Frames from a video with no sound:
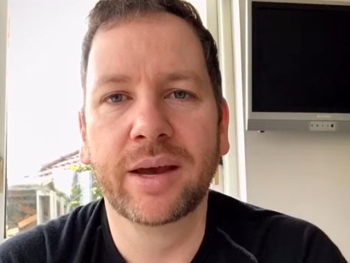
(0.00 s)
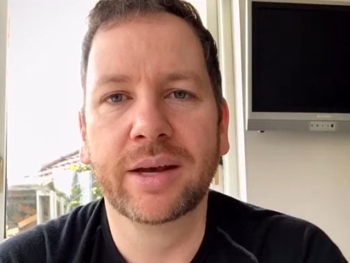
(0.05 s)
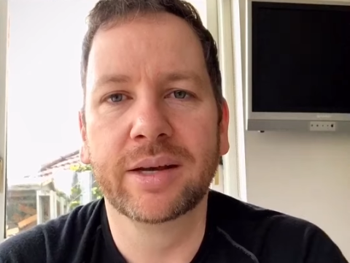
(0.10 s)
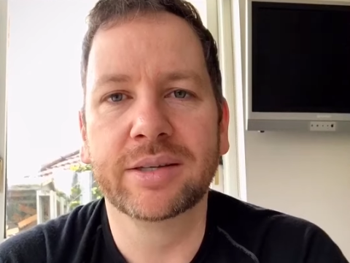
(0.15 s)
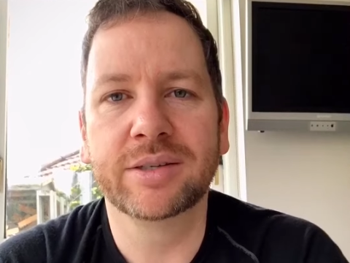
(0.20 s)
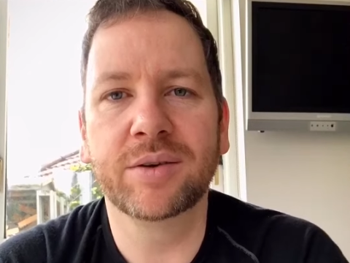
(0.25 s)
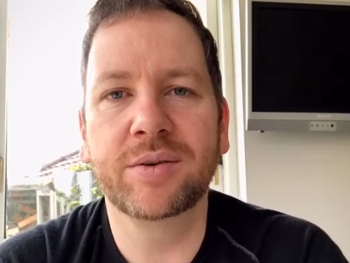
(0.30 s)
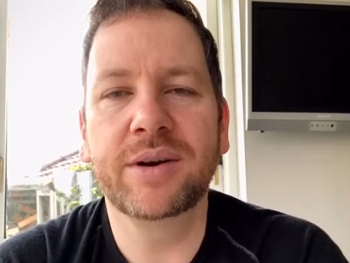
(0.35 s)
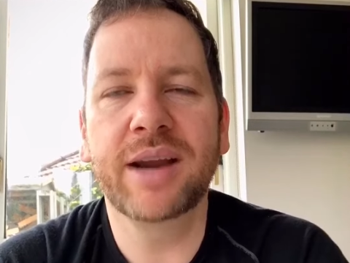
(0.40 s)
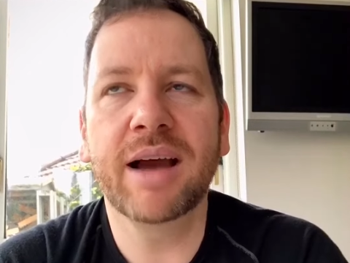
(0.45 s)

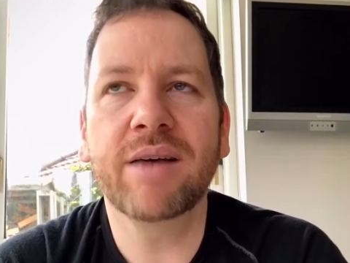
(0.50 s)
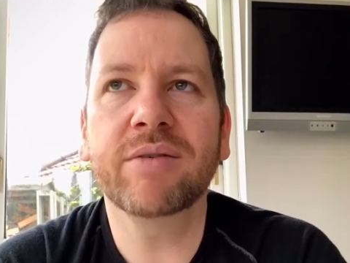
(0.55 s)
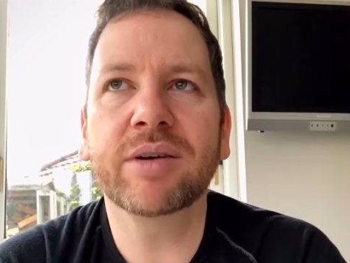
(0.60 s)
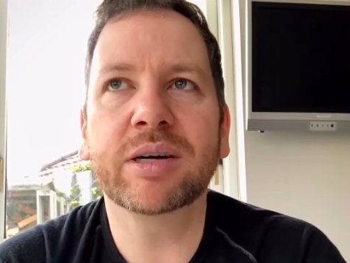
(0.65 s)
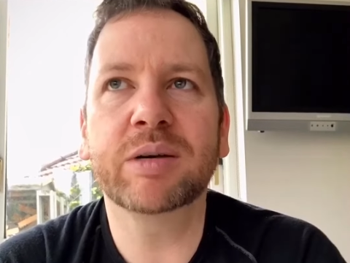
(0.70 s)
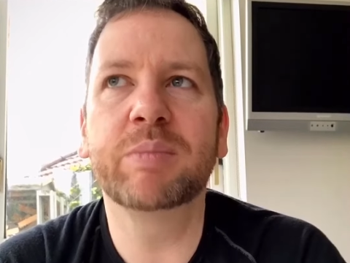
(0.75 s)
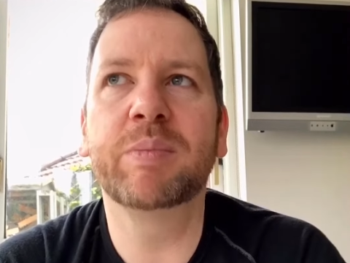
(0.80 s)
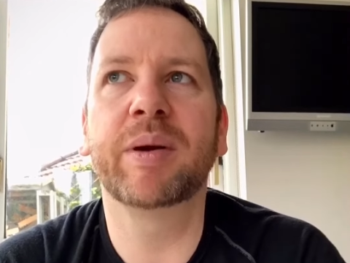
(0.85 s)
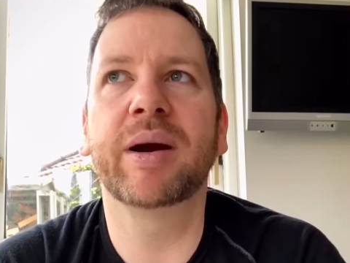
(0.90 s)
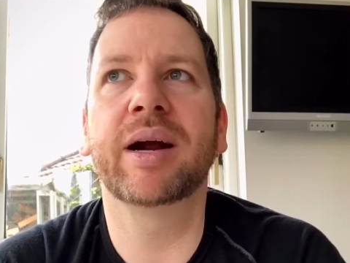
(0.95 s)
So never
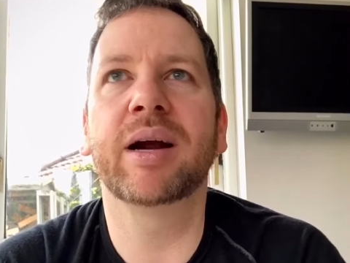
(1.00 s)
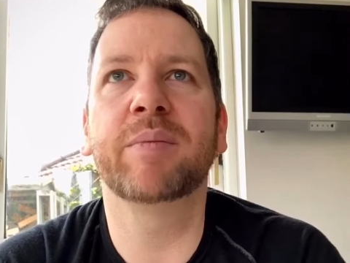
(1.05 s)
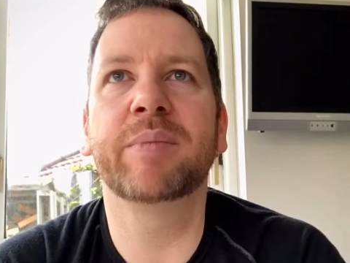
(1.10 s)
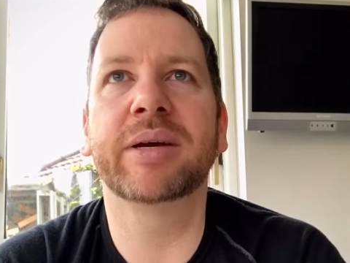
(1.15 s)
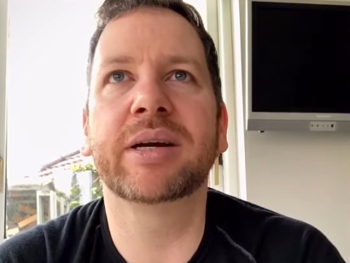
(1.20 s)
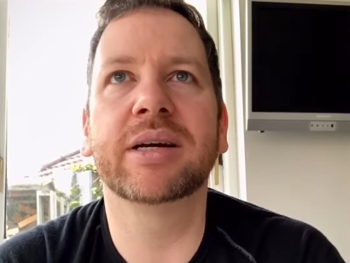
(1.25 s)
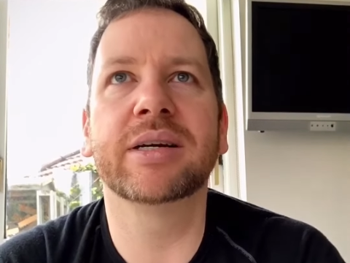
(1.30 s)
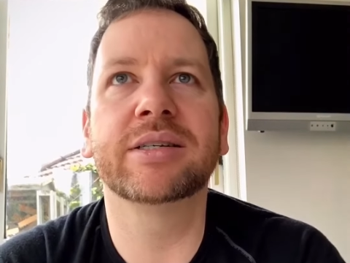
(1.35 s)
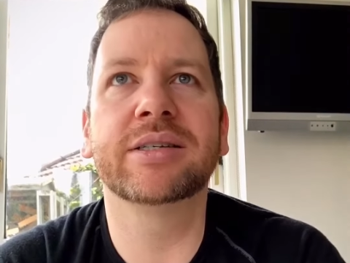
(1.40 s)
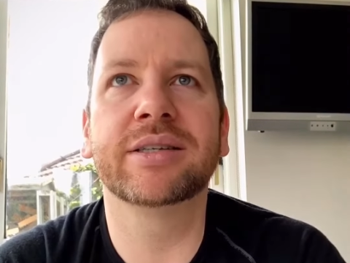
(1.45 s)
compare
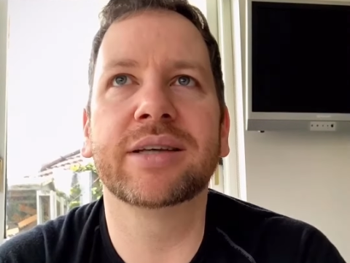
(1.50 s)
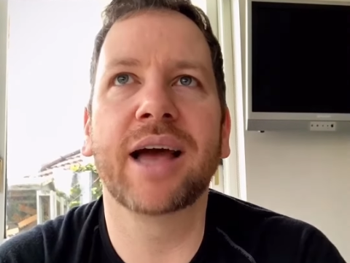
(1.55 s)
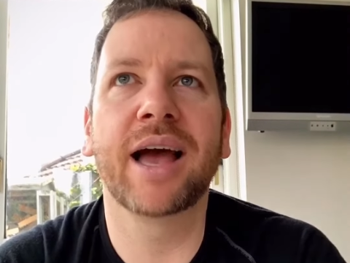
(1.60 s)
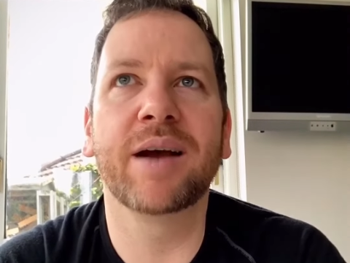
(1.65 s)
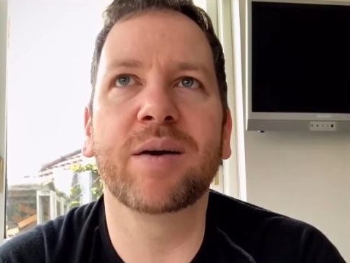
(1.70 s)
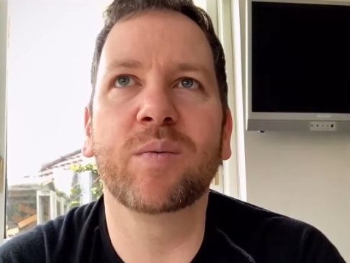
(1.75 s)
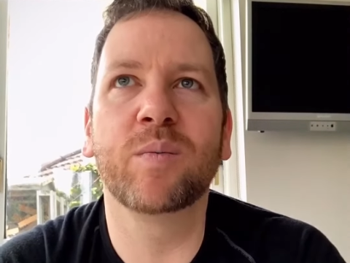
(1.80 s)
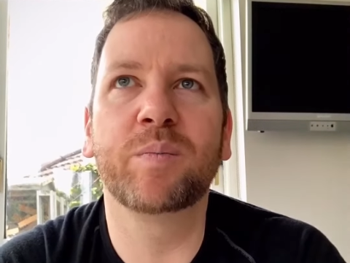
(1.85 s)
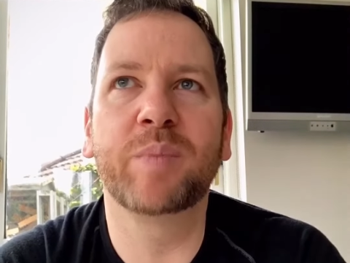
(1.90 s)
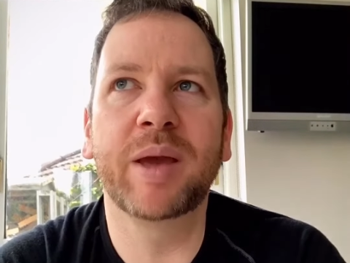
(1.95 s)
because
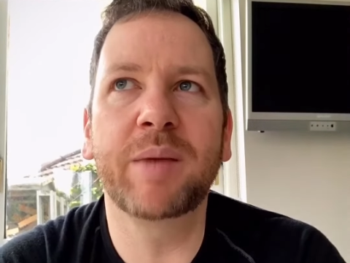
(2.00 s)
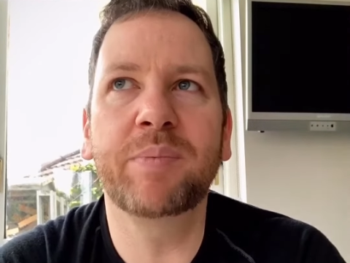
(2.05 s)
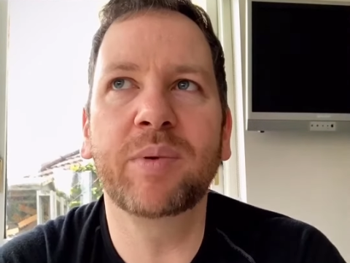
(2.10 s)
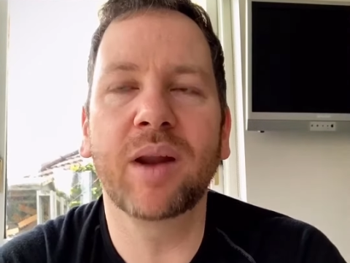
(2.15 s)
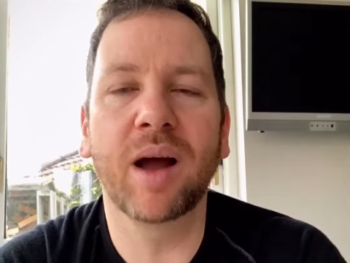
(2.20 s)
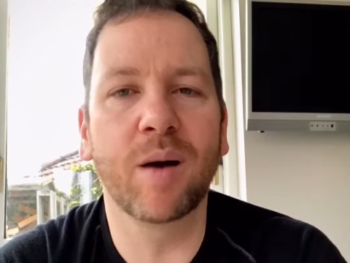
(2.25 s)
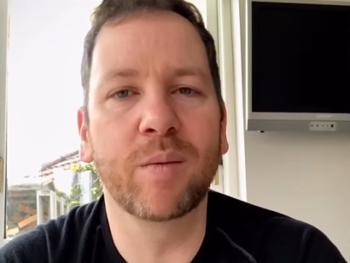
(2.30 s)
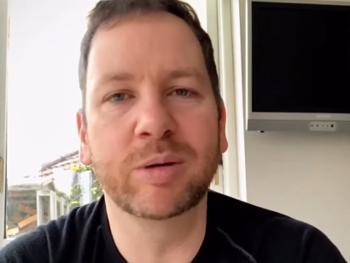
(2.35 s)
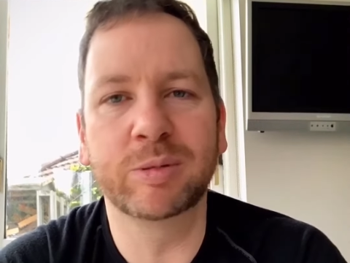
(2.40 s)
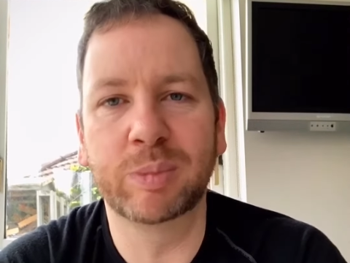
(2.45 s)

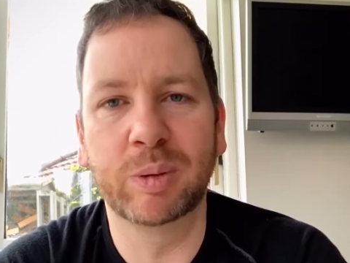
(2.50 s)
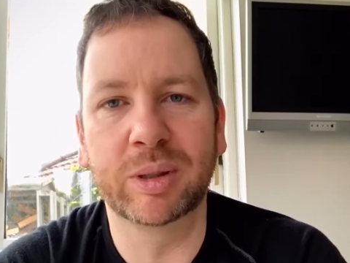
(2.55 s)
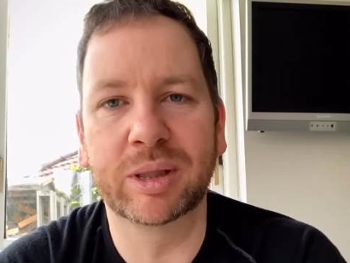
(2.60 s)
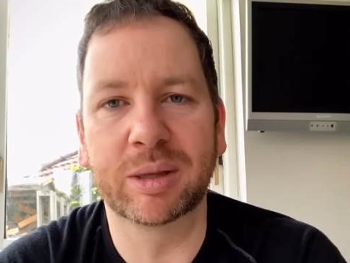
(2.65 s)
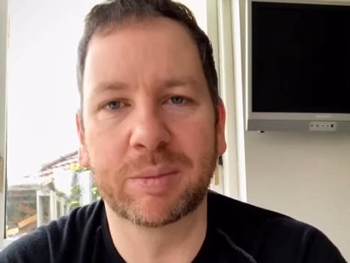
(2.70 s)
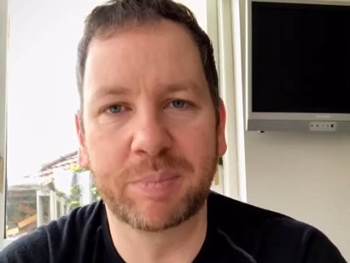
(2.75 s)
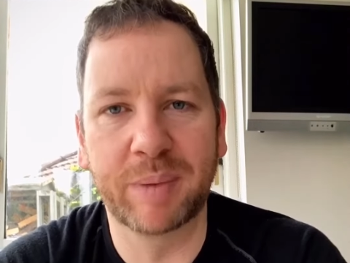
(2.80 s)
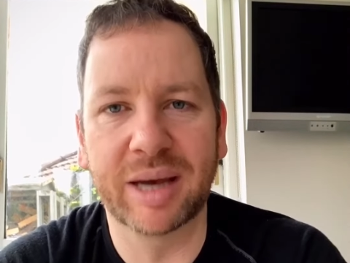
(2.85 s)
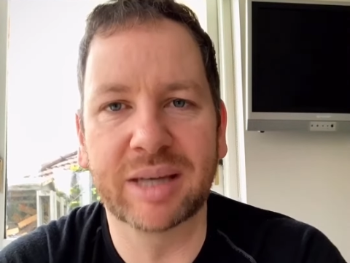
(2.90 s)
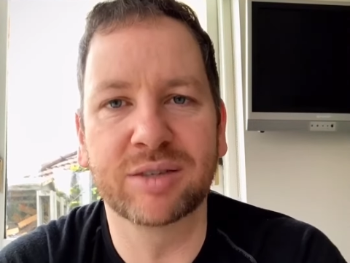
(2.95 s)
people always put
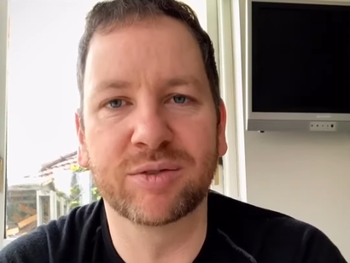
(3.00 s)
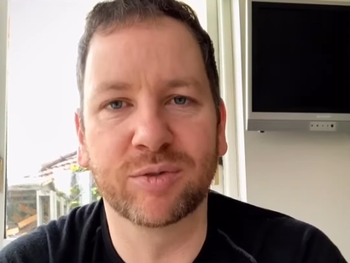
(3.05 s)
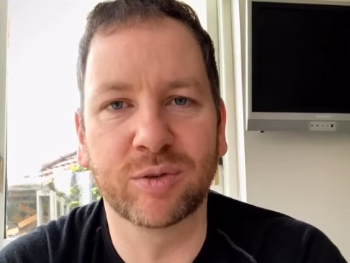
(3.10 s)
their best